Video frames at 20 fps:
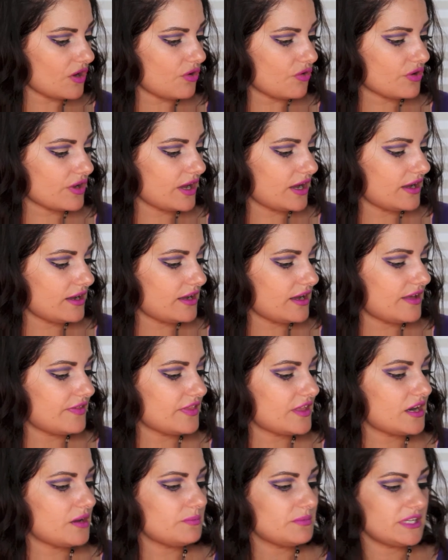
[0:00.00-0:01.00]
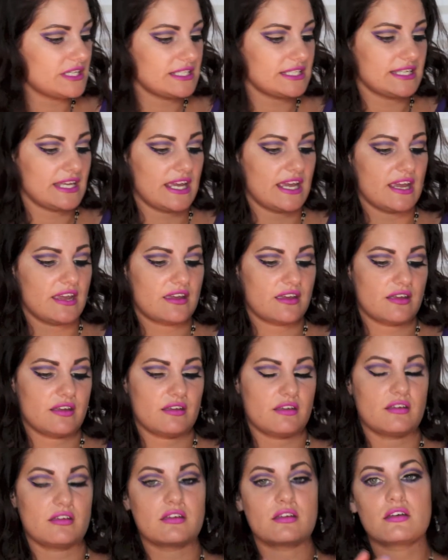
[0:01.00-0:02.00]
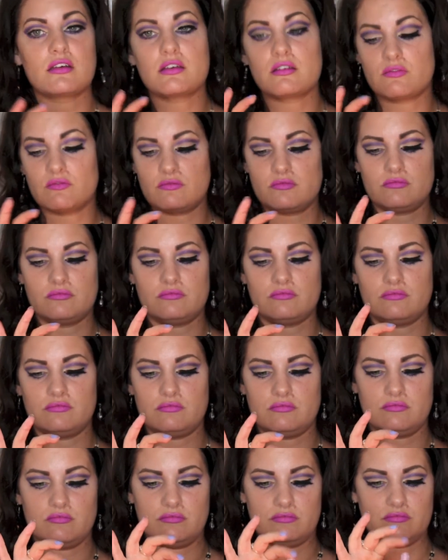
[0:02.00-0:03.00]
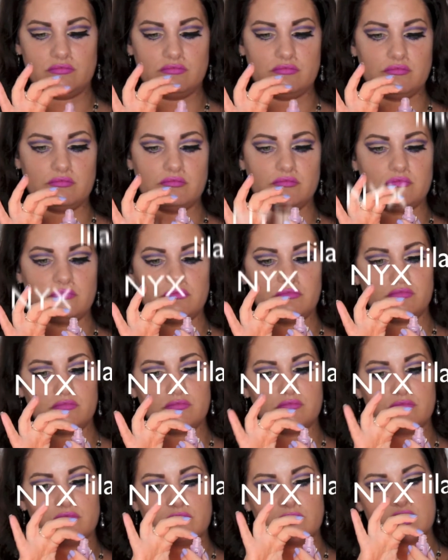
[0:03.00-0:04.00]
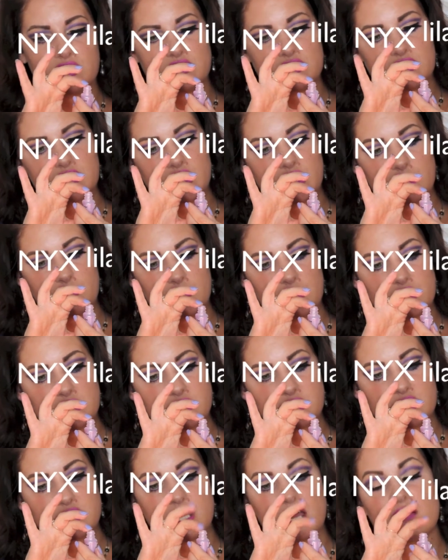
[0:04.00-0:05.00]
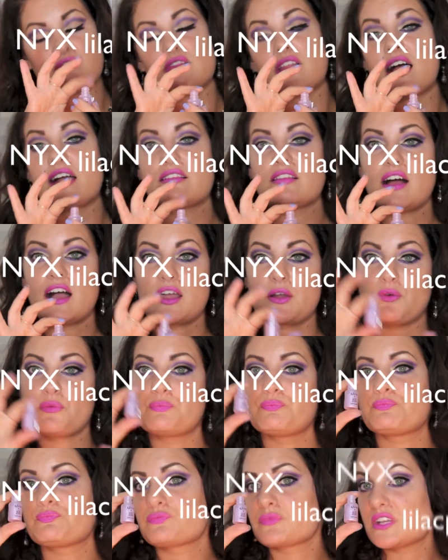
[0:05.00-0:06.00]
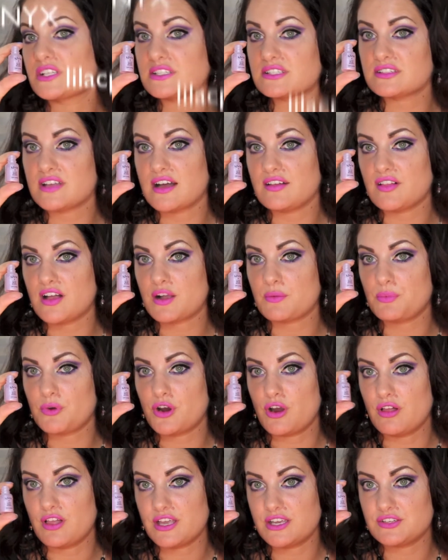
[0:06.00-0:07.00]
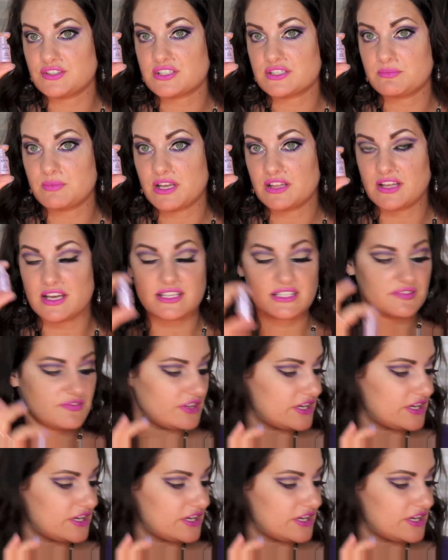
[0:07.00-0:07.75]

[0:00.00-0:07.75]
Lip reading: Okay, and then I'm going to take, what is the name of this? That lilac. It's lilac pearl I used in my last